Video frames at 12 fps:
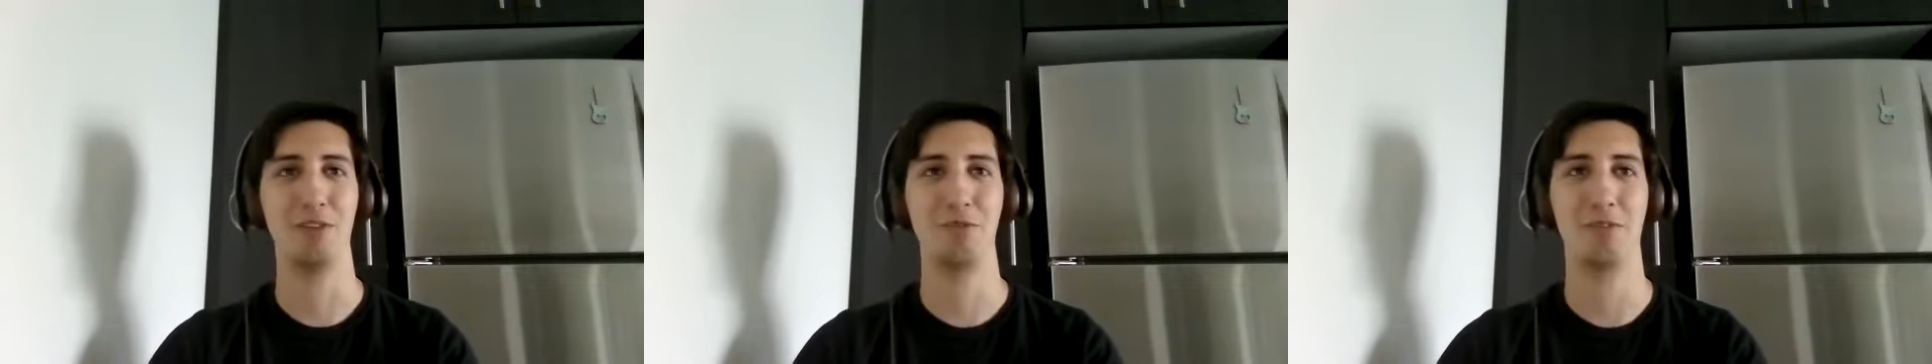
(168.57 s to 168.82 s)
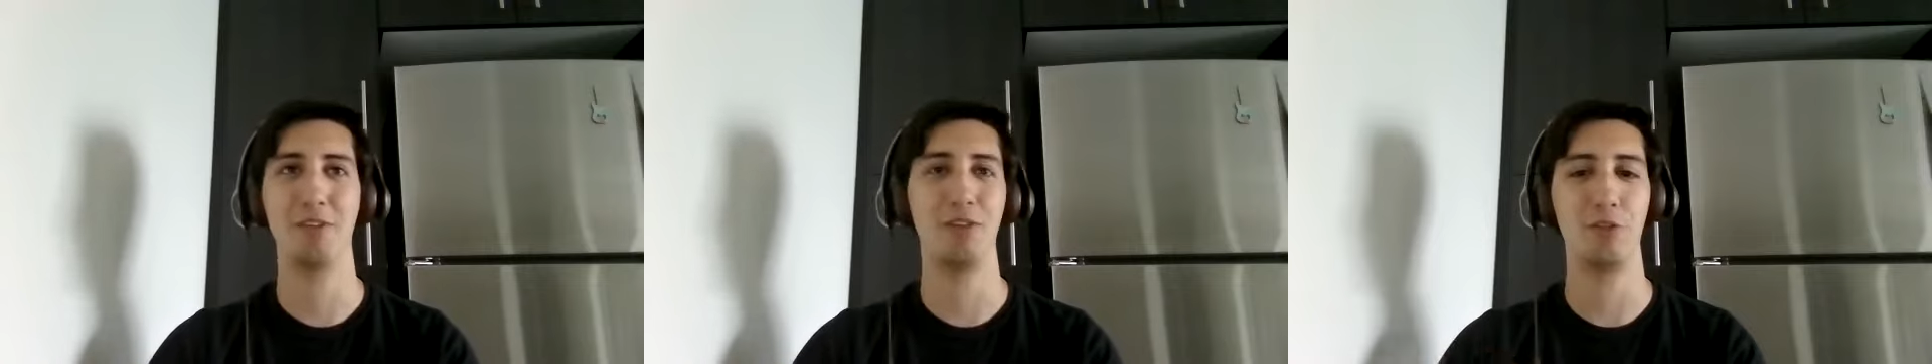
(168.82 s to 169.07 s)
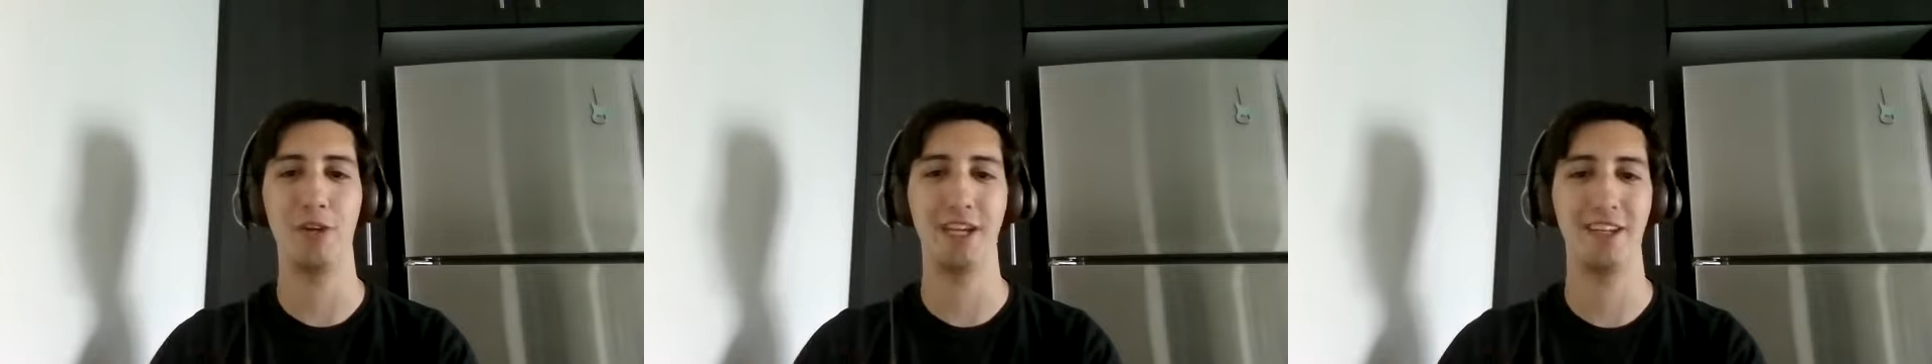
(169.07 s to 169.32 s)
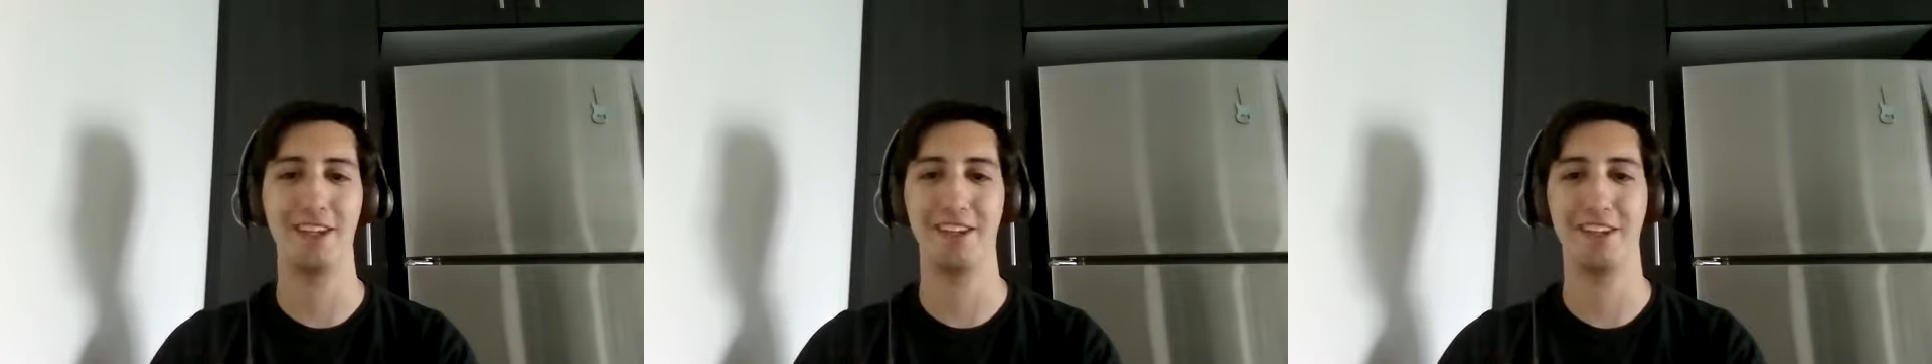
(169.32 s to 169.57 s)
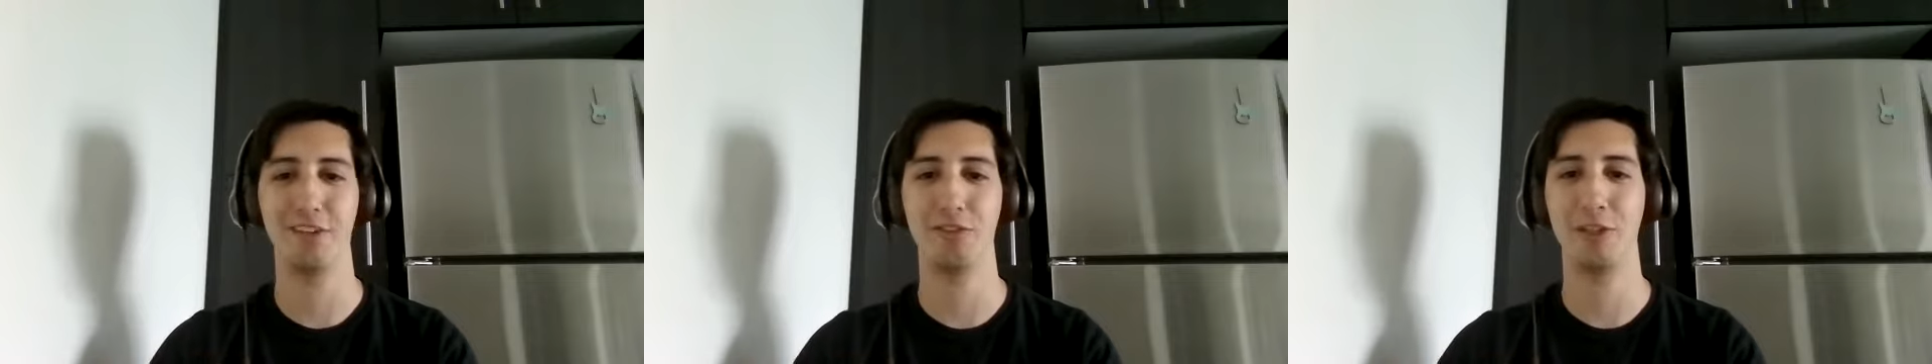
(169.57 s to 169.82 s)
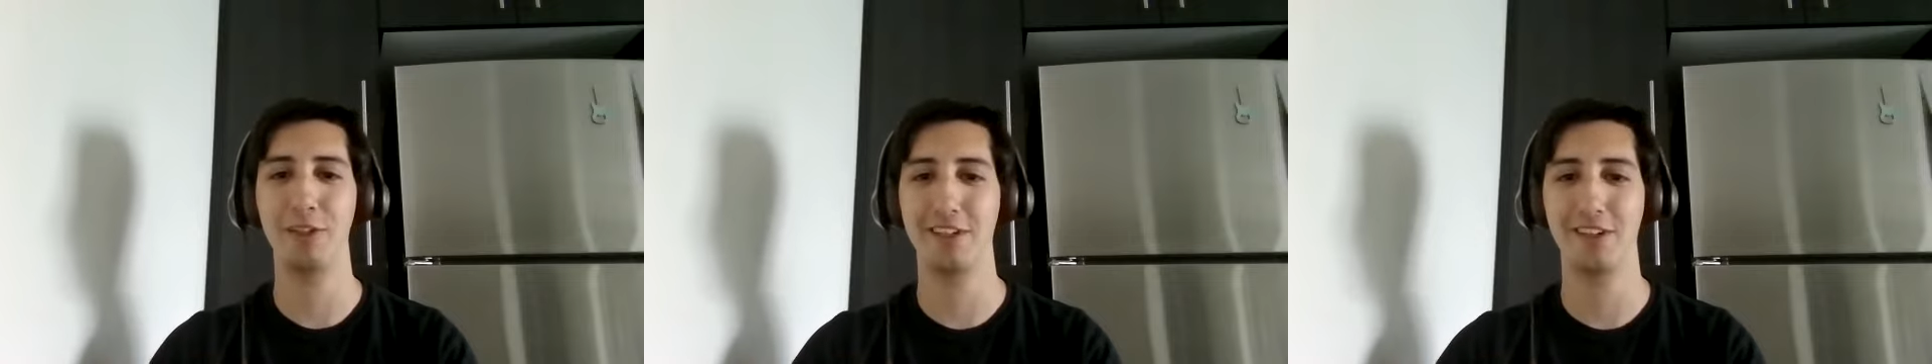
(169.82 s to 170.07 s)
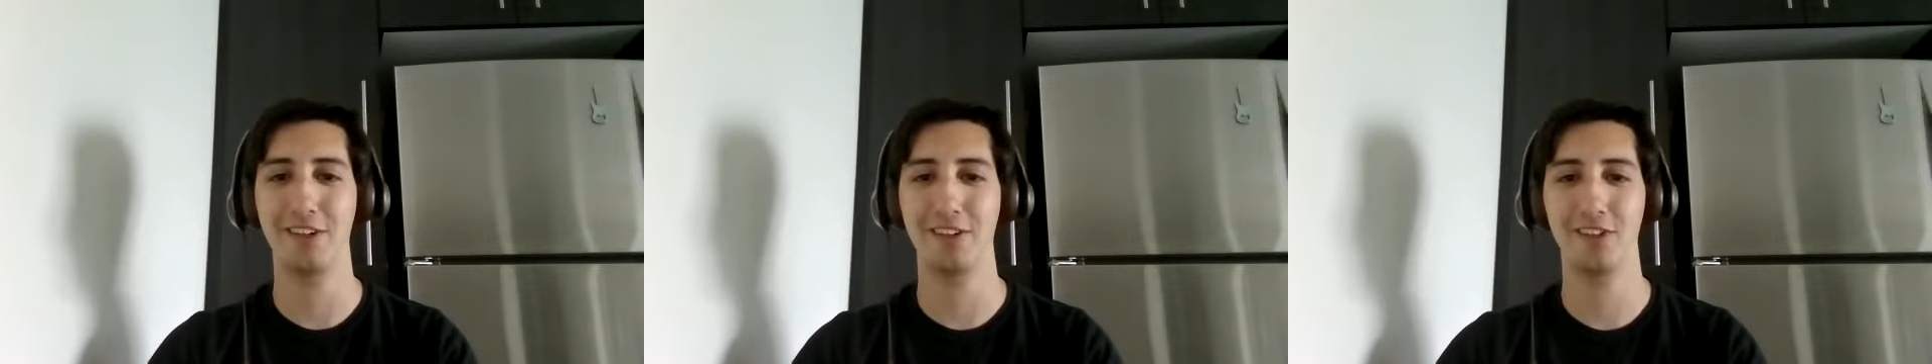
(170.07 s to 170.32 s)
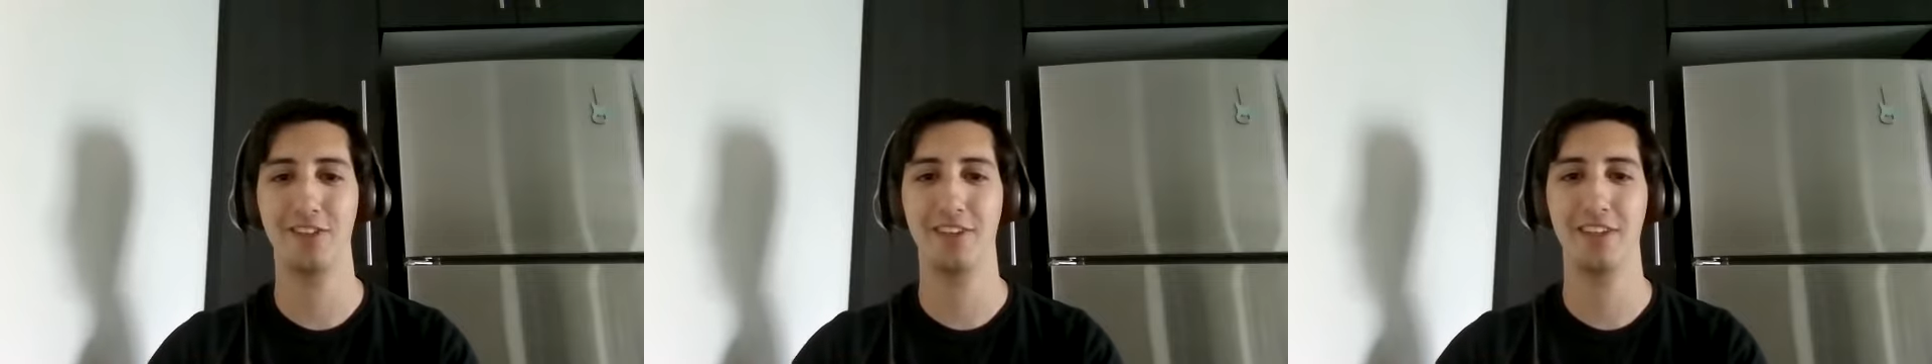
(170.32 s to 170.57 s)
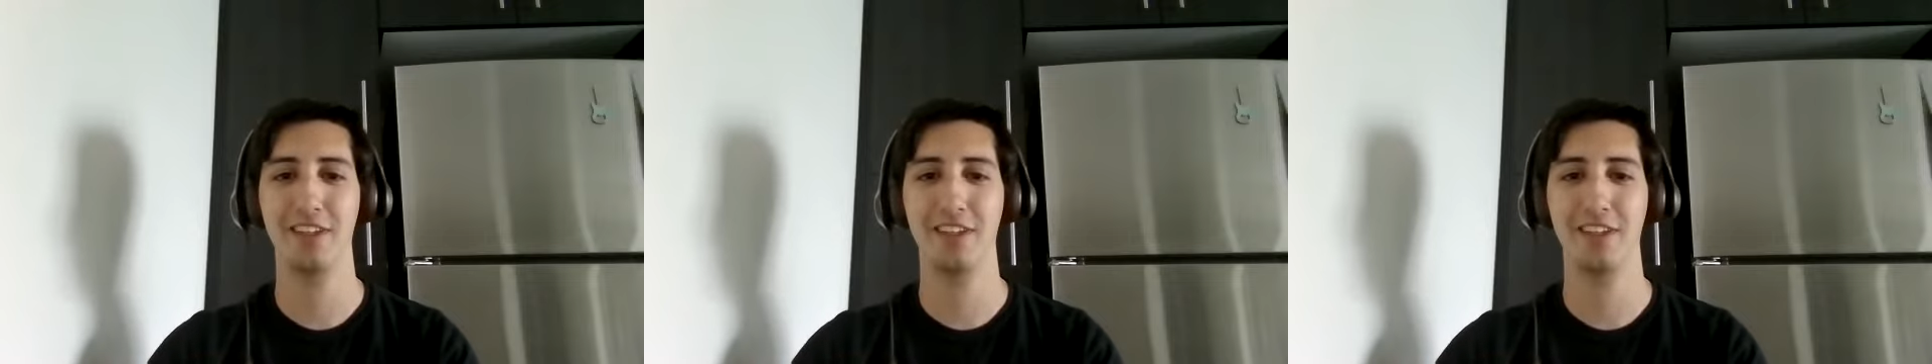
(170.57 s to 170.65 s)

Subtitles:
if you wait a few years.